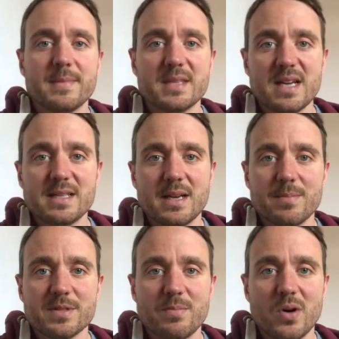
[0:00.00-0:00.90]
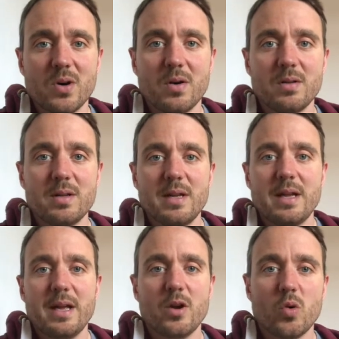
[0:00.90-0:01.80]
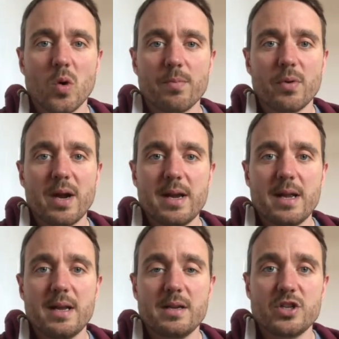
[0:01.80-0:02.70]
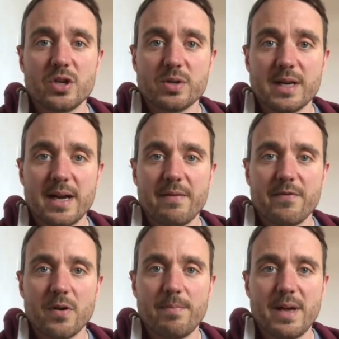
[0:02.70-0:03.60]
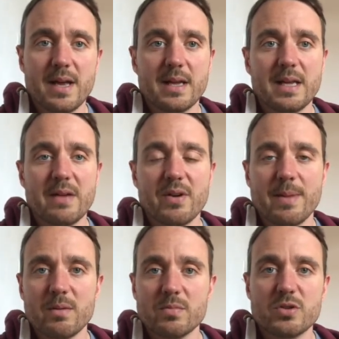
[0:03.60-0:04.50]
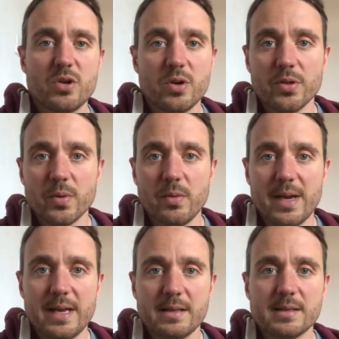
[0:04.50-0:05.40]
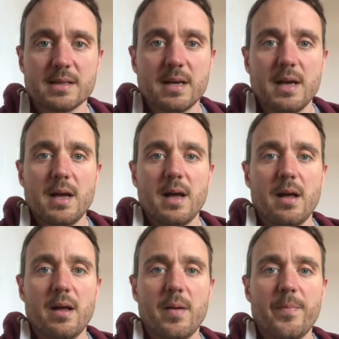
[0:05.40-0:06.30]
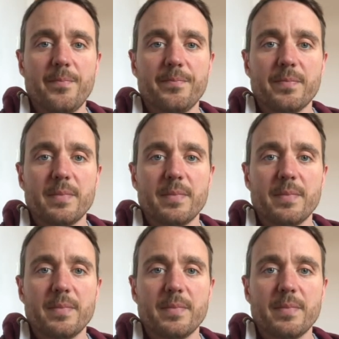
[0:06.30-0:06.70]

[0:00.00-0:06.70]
dice it up small, incorporate it into your diet for a bit, give it about 2 to 3 weeks, and